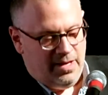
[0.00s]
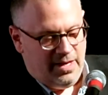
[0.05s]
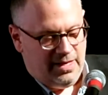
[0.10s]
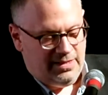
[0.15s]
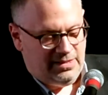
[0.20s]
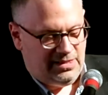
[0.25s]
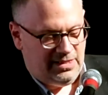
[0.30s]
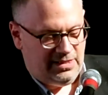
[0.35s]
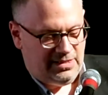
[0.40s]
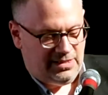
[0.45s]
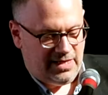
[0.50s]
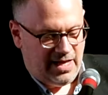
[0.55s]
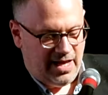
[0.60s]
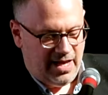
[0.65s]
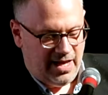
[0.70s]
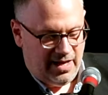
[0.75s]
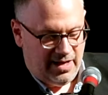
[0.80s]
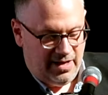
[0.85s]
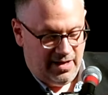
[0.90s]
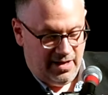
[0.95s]
And she
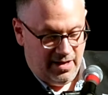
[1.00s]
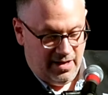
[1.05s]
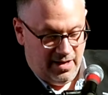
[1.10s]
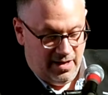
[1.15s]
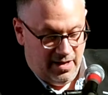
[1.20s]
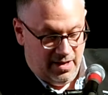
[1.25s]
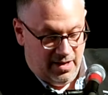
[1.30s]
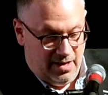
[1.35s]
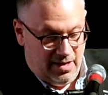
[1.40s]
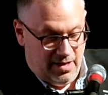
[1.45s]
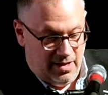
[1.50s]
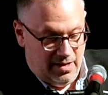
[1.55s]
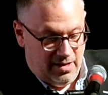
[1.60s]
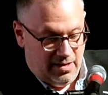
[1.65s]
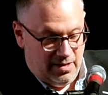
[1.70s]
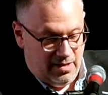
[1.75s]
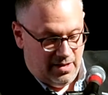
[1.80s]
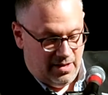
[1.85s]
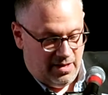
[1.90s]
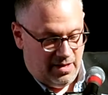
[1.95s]
said,
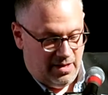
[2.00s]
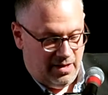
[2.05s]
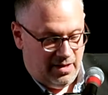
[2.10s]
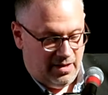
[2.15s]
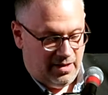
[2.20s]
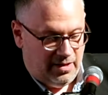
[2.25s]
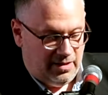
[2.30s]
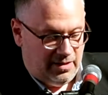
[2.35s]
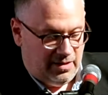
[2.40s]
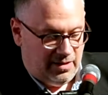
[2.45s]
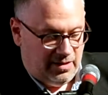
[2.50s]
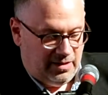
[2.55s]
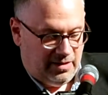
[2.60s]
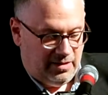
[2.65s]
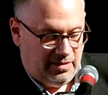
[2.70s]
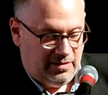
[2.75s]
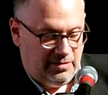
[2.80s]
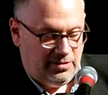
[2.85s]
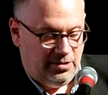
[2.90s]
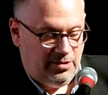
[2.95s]
uh,
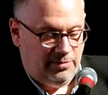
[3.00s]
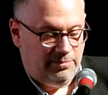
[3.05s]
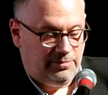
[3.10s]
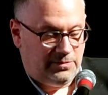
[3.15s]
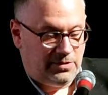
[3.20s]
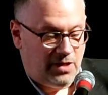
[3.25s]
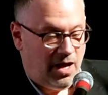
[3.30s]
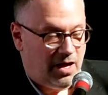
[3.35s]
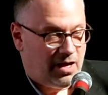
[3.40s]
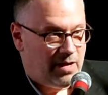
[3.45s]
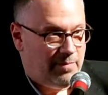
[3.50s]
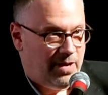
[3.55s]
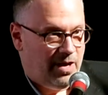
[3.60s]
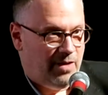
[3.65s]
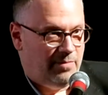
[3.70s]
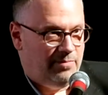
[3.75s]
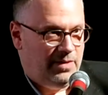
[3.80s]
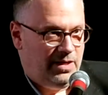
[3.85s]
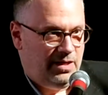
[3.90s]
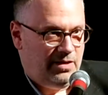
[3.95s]
You'll talk
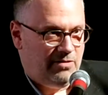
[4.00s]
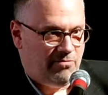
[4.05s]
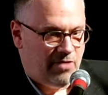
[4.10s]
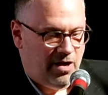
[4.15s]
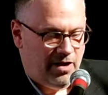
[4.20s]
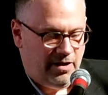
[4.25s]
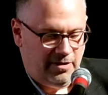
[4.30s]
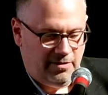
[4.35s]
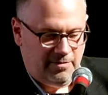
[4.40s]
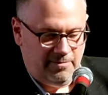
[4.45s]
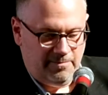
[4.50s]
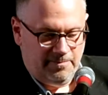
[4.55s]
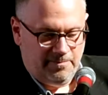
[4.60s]
about me, right?